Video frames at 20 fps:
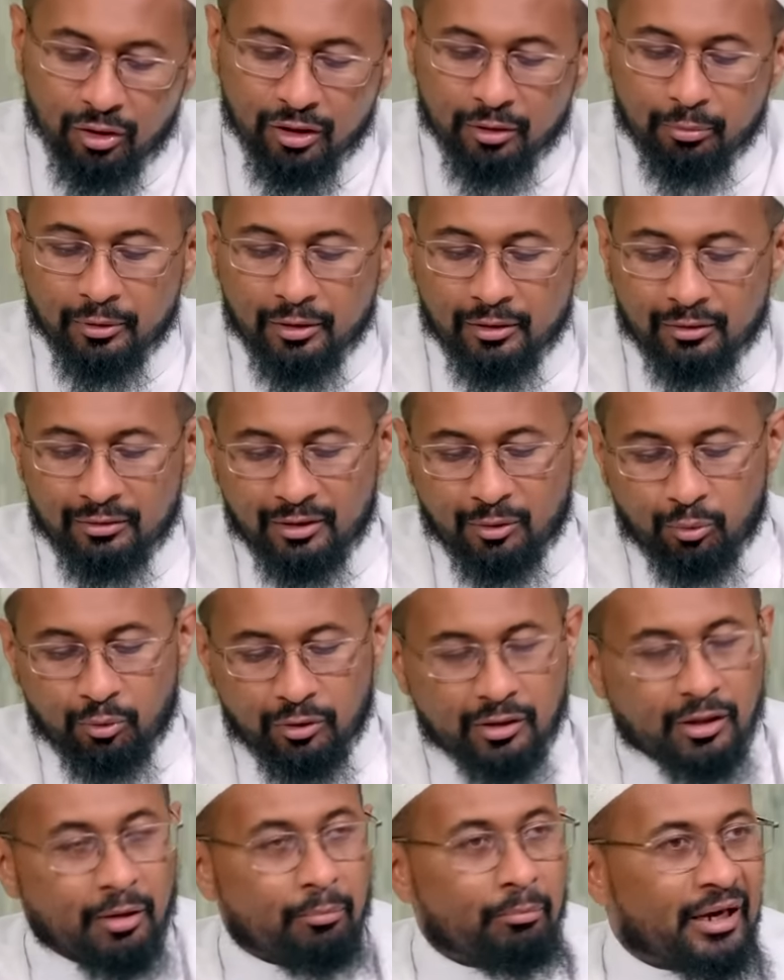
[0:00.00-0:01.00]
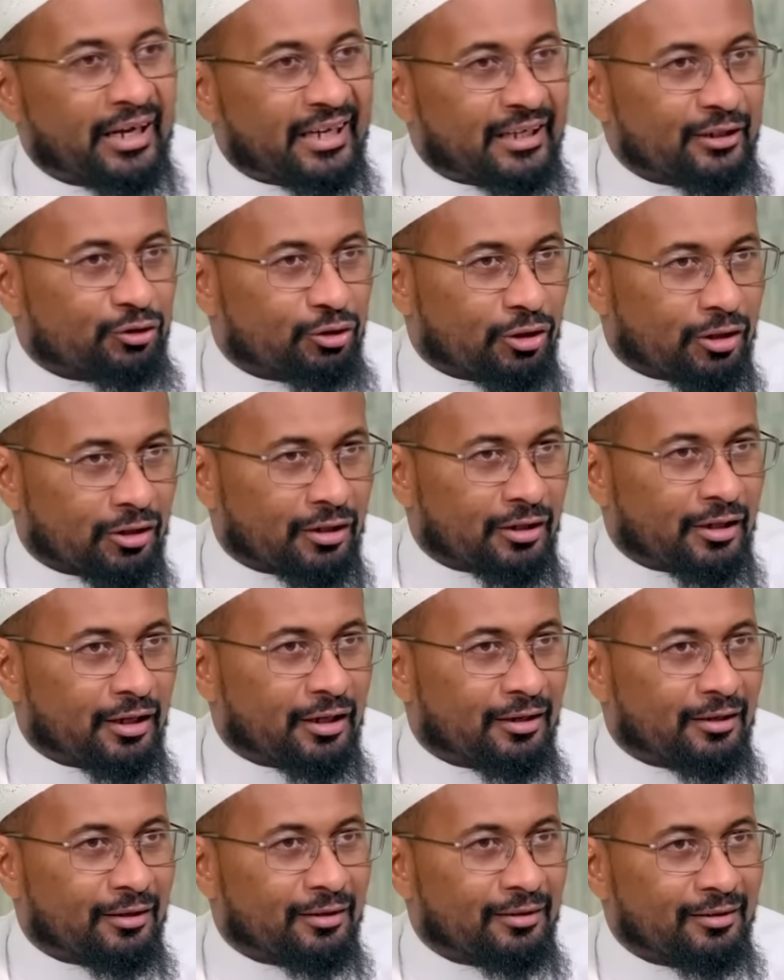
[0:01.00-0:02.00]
Akbar, then we come back and talk again.